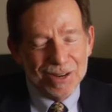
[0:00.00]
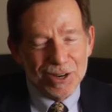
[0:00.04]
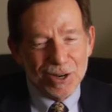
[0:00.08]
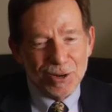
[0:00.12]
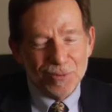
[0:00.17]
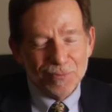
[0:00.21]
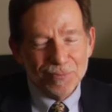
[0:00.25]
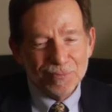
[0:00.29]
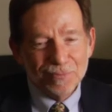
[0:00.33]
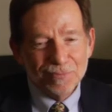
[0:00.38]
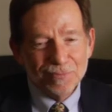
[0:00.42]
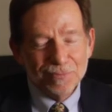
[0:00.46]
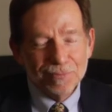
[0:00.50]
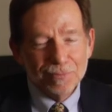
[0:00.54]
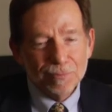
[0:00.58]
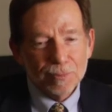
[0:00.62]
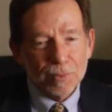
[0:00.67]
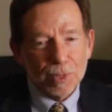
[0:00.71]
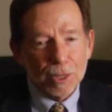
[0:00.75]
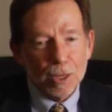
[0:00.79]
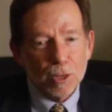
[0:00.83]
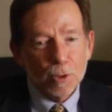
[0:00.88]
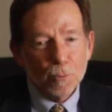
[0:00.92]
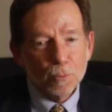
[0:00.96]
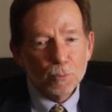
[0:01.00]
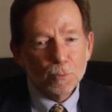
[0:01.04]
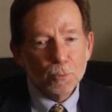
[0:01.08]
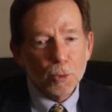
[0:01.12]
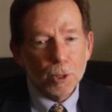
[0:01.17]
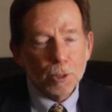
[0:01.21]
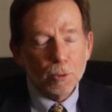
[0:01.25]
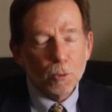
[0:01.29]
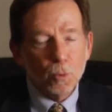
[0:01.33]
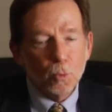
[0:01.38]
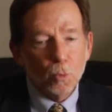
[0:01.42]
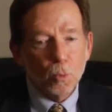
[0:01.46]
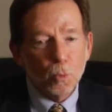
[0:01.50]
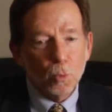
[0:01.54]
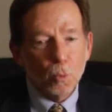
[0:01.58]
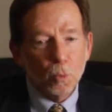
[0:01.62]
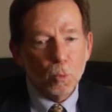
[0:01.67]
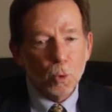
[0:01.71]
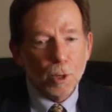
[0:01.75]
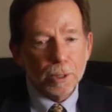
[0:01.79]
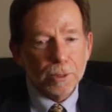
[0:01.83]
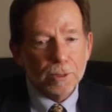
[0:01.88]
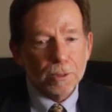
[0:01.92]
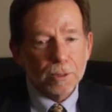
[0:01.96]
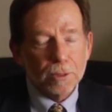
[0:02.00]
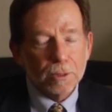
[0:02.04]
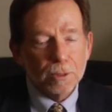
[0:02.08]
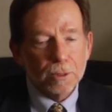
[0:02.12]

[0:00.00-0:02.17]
um, but what